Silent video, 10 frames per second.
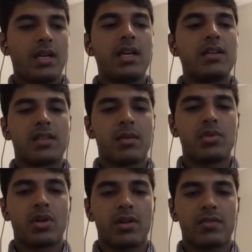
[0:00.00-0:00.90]
I need
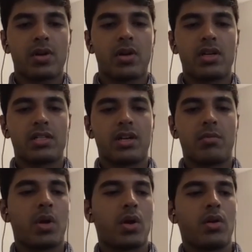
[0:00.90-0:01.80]
some sort of
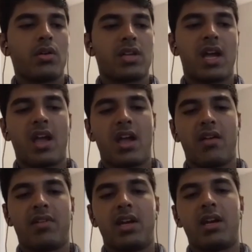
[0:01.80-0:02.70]
scholarship because I
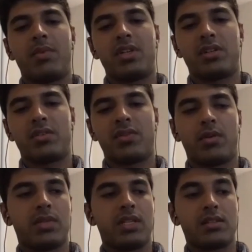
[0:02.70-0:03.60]
have an admission
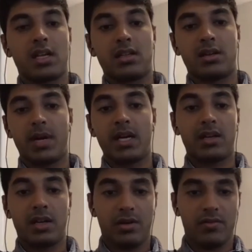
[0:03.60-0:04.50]
from this other
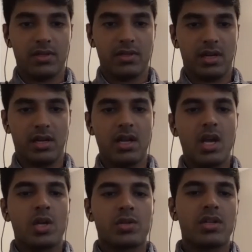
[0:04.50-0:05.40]
better university.
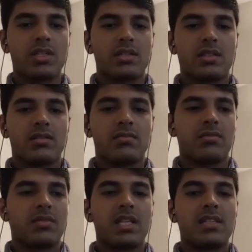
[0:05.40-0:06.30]
So it's
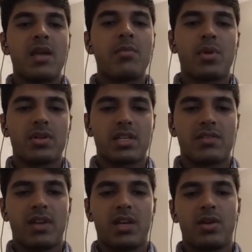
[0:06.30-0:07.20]
the same
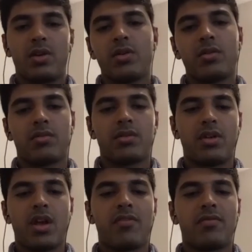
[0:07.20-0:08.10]
process when
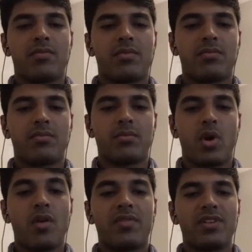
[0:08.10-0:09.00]
you have
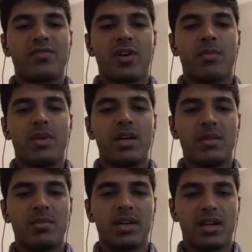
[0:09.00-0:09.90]
offers from
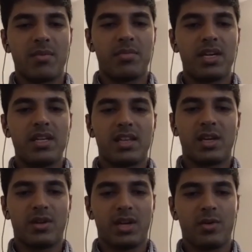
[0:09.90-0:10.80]
multiple companies
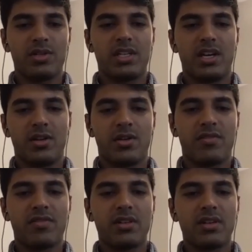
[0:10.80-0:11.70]
and you negotiate your
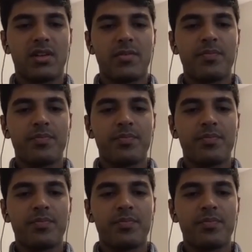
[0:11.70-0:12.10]
offer.